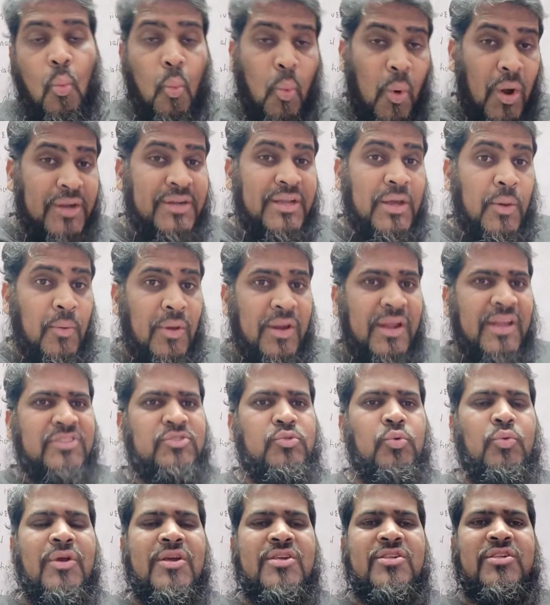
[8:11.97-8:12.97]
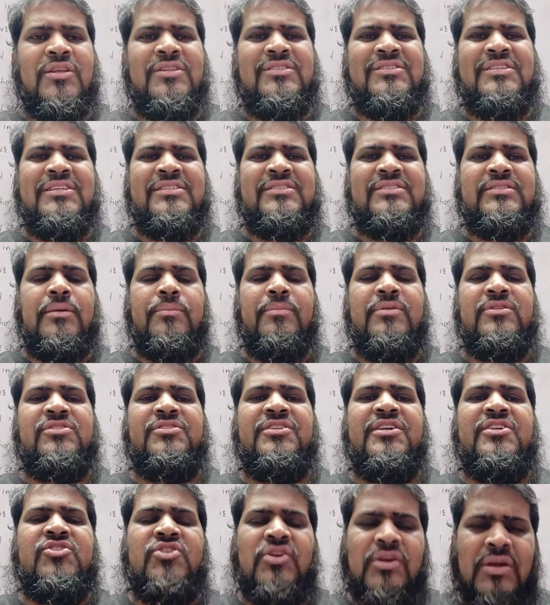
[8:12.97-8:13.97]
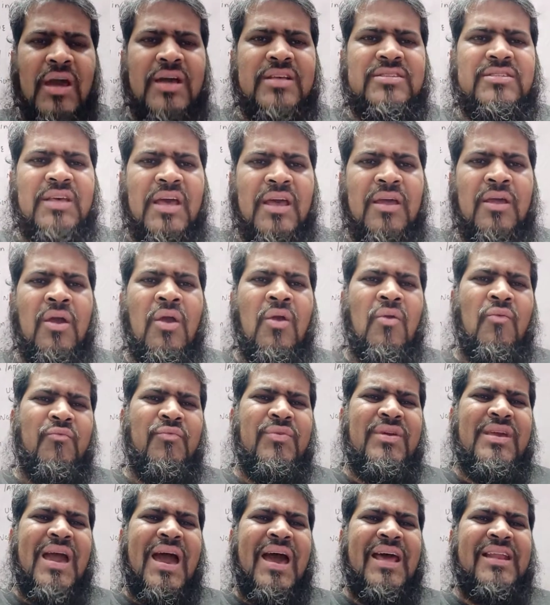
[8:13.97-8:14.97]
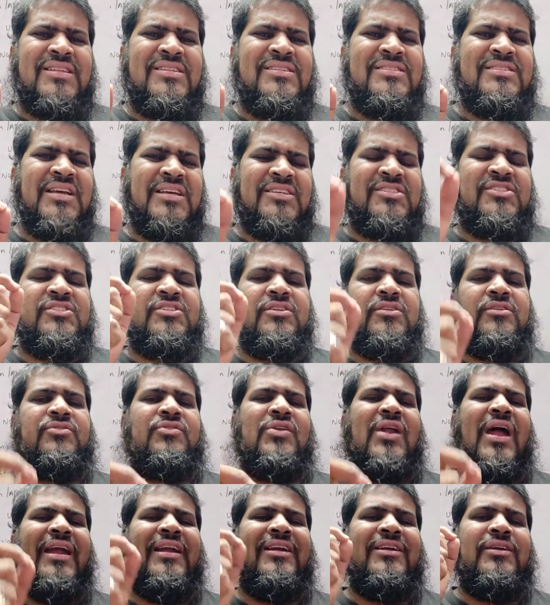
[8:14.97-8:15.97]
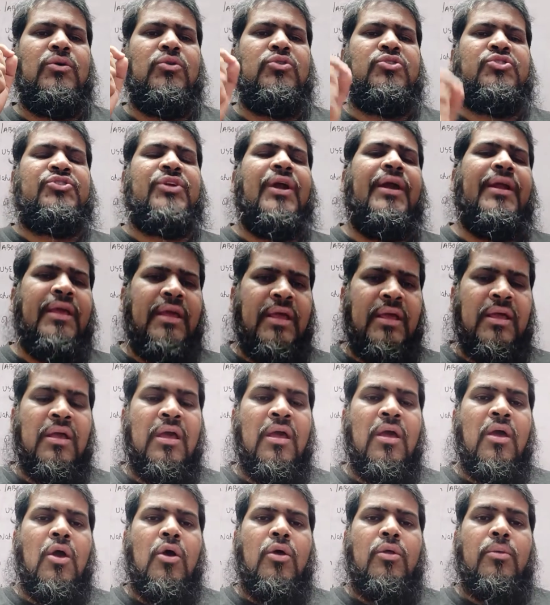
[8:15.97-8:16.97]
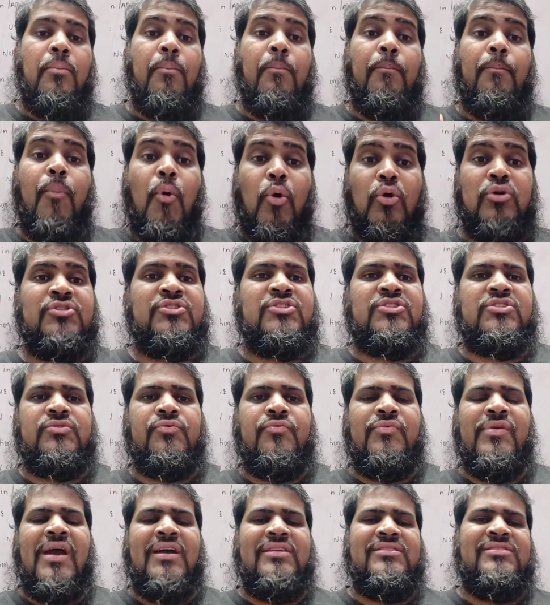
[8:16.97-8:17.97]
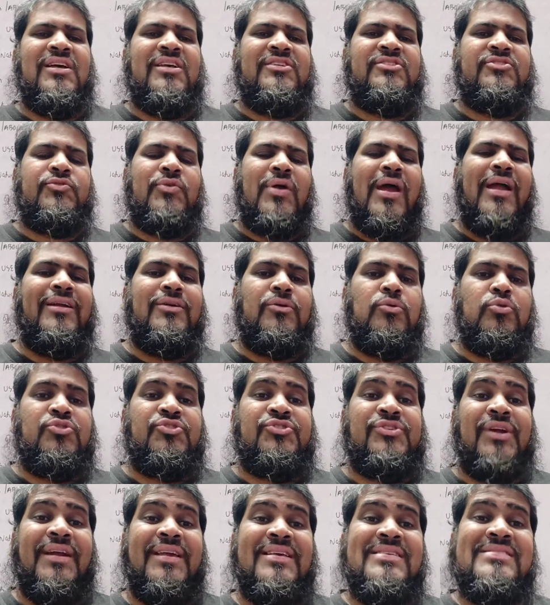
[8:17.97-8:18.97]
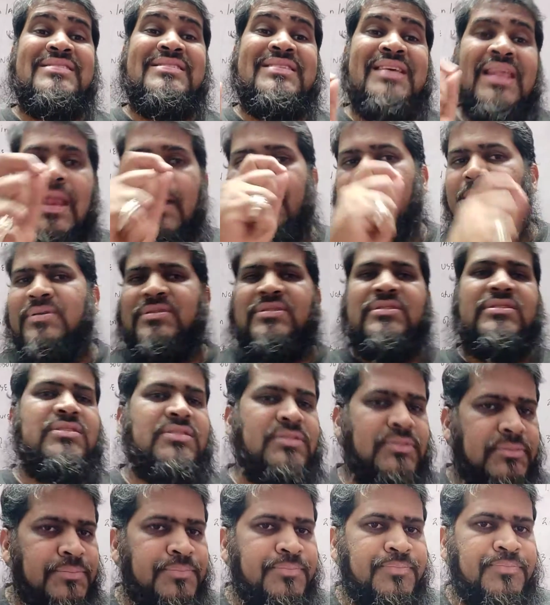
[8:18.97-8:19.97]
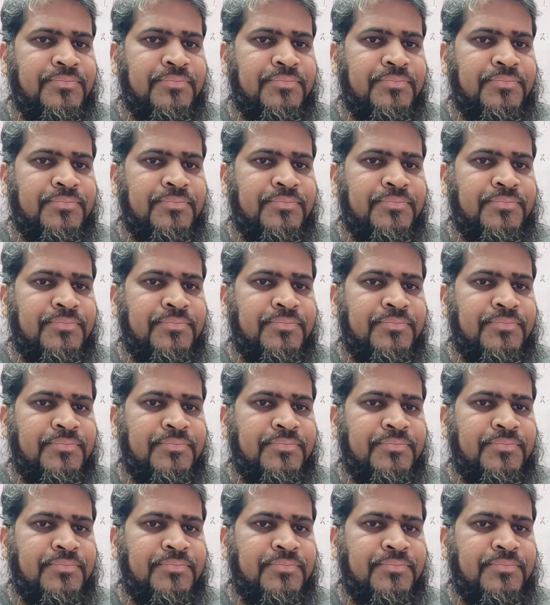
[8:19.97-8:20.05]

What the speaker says: What our education system is teaching us, we are just trying to study books. We are just trying to study syllabus.